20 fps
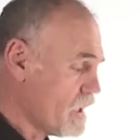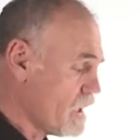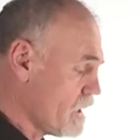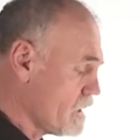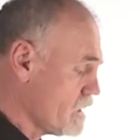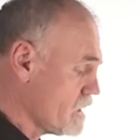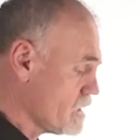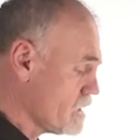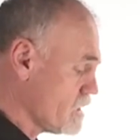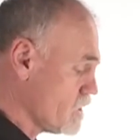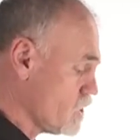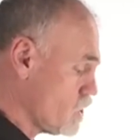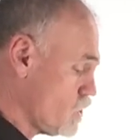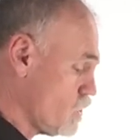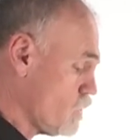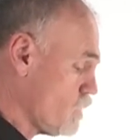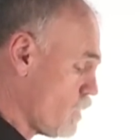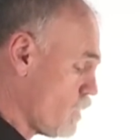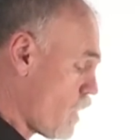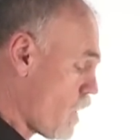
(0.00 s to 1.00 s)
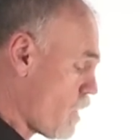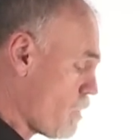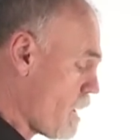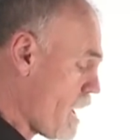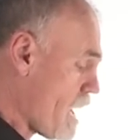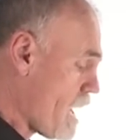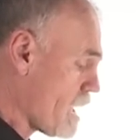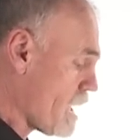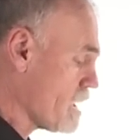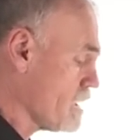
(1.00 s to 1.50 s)
And this is too far
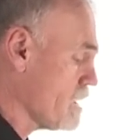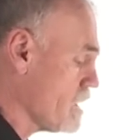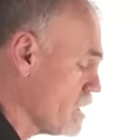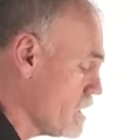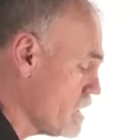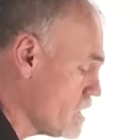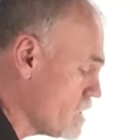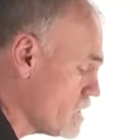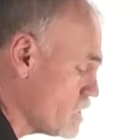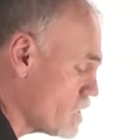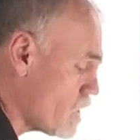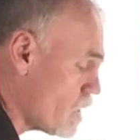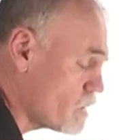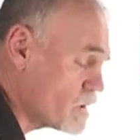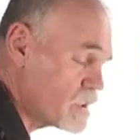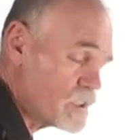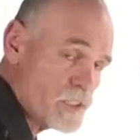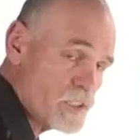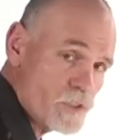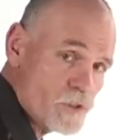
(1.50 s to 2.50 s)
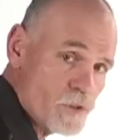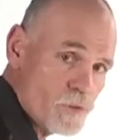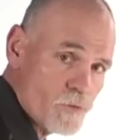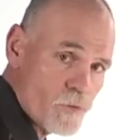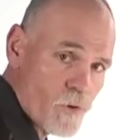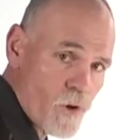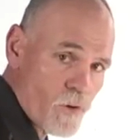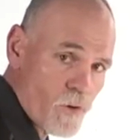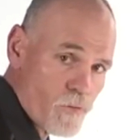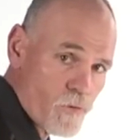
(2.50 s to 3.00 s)
back, and then this is obviously too
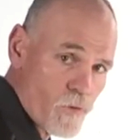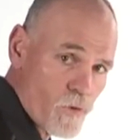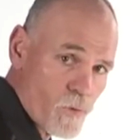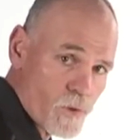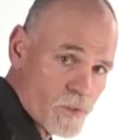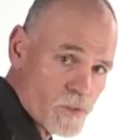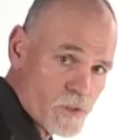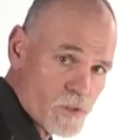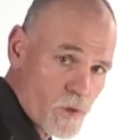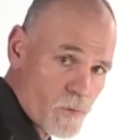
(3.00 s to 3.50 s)
far forward.